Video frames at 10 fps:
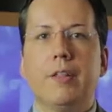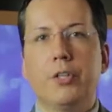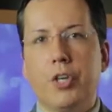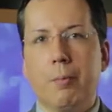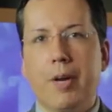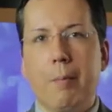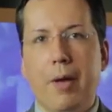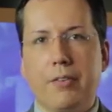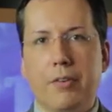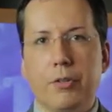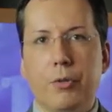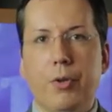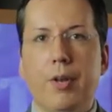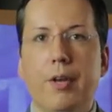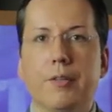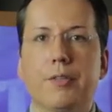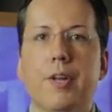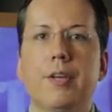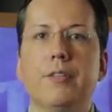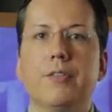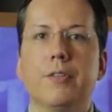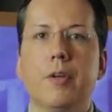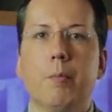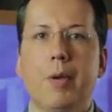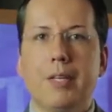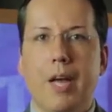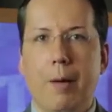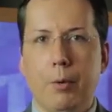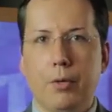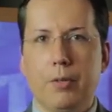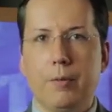the German ambassador to the United States, Peter Ammon.